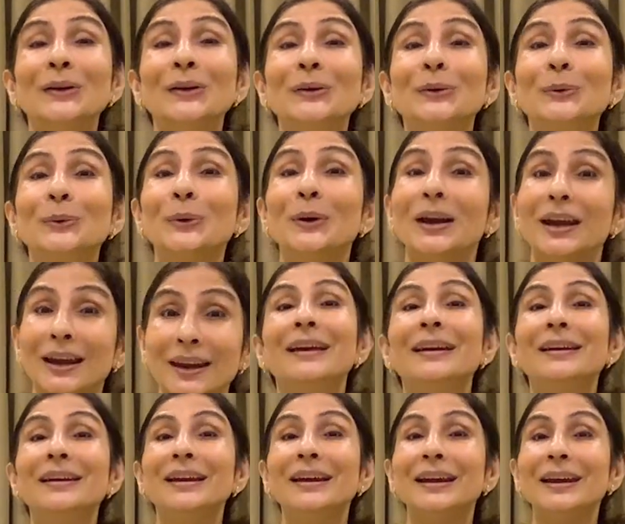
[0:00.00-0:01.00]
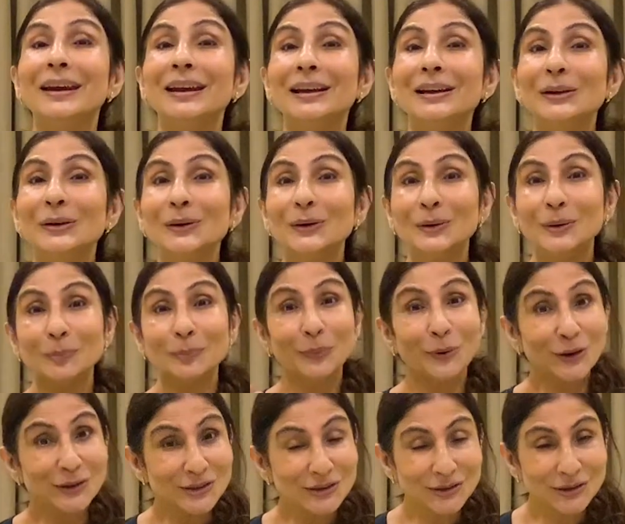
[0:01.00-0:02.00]
you inhale your
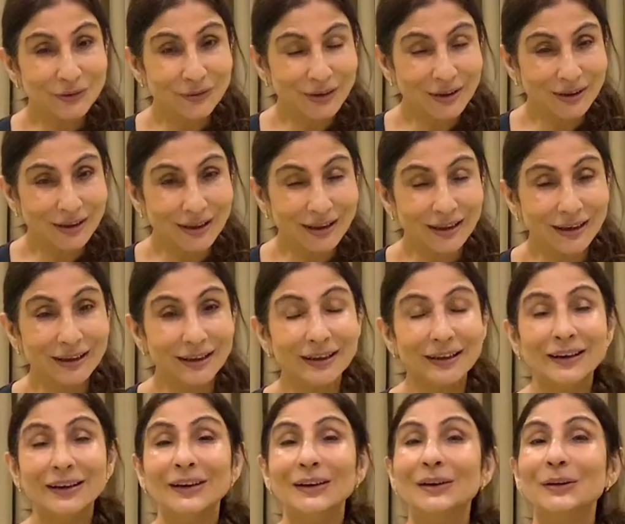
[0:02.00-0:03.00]
positivity,